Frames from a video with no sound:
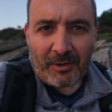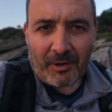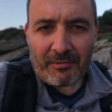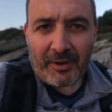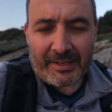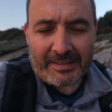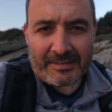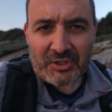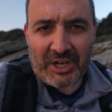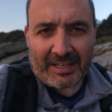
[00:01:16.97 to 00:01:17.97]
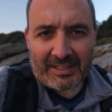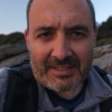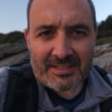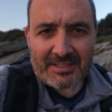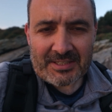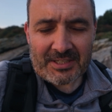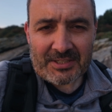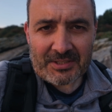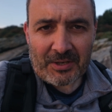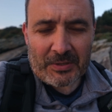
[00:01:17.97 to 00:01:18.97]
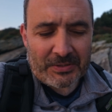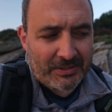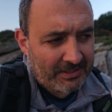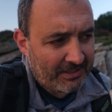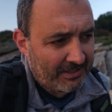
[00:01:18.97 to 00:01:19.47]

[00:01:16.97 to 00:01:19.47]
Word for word: are running channels such as ours,